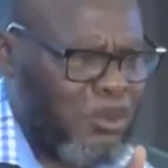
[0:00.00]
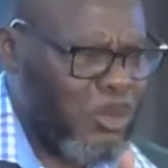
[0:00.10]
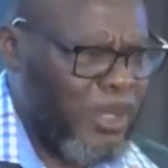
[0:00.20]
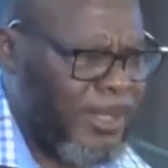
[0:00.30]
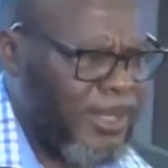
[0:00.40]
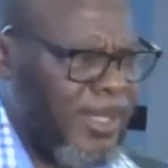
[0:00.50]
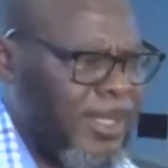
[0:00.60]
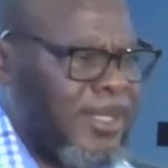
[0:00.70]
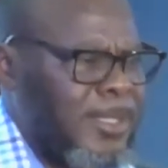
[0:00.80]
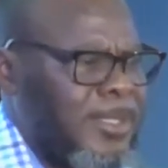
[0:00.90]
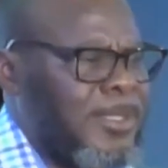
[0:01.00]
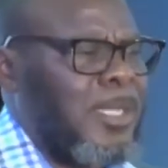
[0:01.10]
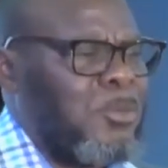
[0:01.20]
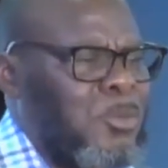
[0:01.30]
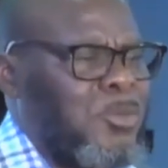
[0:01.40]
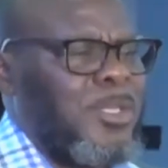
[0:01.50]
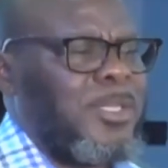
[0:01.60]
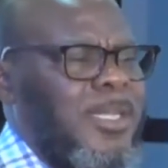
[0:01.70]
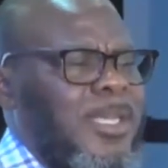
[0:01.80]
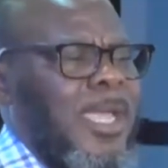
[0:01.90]
doing that you think
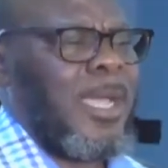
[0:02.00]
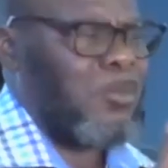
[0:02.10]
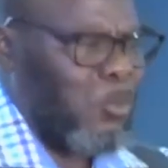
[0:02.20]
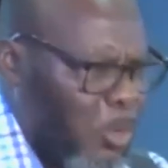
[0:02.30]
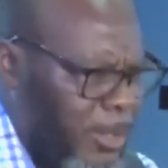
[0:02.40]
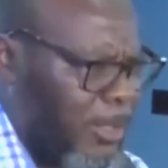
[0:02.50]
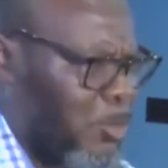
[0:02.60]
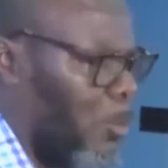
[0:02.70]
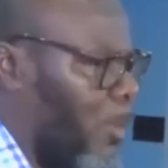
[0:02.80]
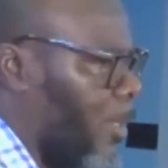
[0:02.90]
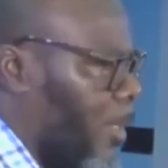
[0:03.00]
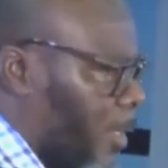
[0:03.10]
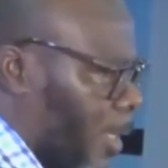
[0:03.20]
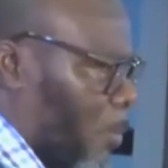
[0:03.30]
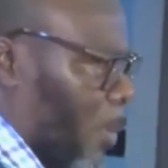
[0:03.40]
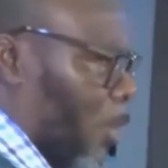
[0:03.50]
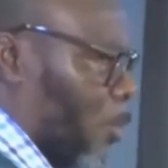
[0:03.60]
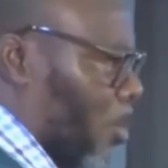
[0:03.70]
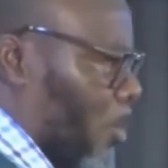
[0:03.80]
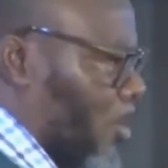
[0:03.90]
that I am worthy to be a
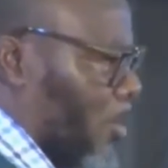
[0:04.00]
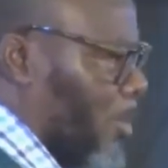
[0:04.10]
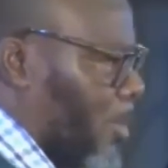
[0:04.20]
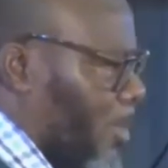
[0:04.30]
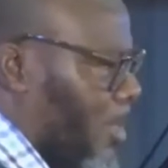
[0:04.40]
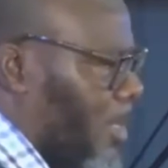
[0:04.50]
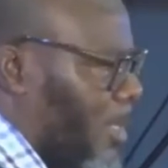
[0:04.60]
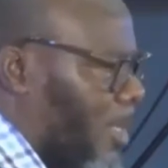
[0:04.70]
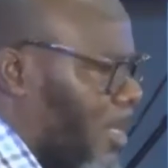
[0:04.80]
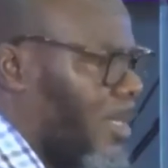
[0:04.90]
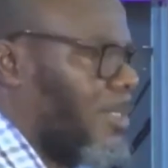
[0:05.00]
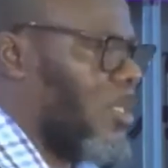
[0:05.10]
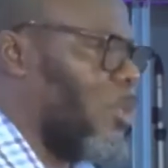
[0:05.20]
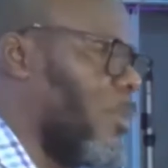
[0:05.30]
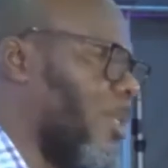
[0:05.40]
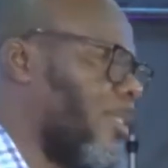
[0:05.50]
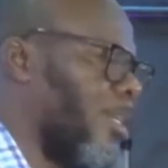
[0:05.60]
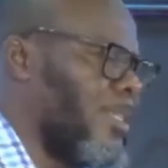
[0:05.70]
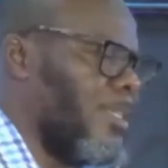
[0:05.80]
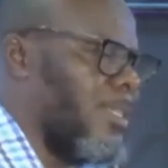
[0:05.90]
pastor. And he said to me, he said,